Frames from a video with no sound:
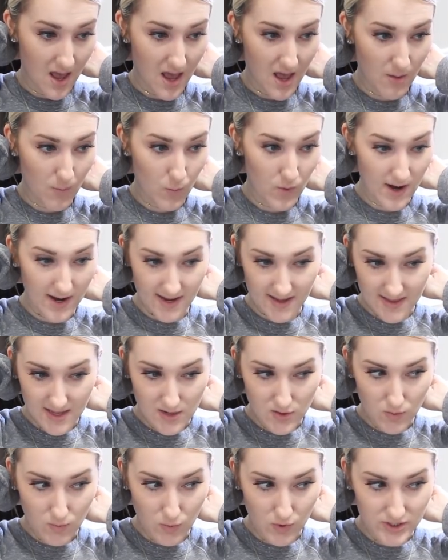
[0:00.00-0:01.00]
When I get
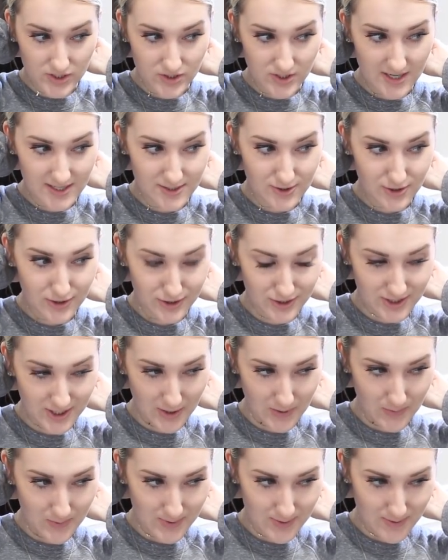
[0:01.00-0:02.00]
that new moisturizer, I'll
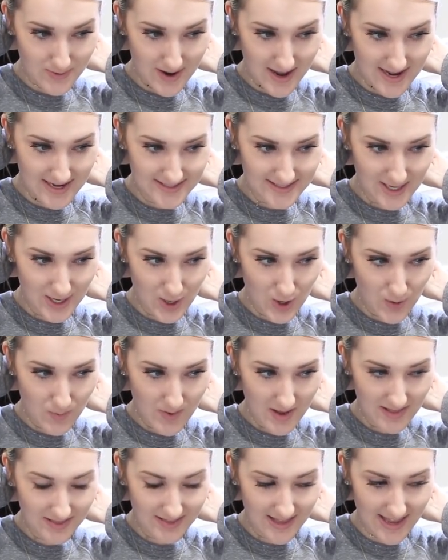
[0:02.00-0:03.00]
share it with you guys. I
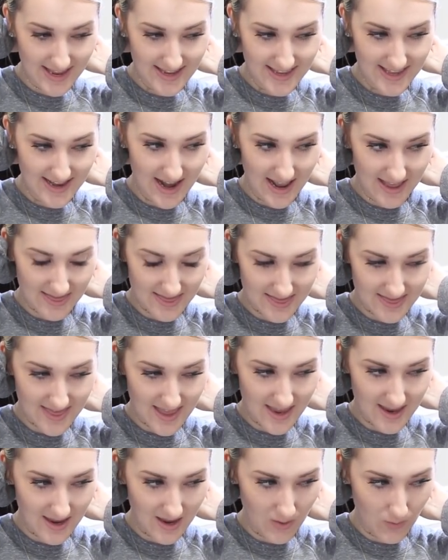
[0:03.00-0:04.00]
hope I like it. I
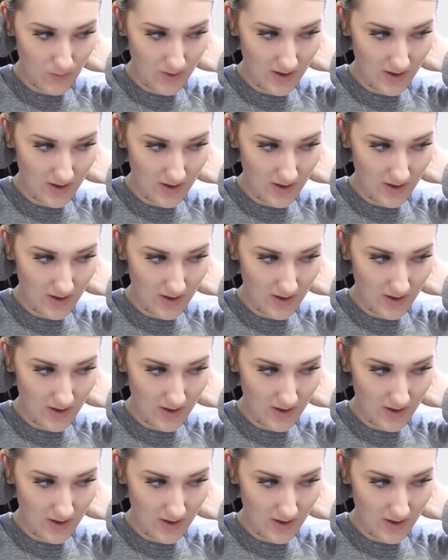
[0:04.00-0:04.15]
think I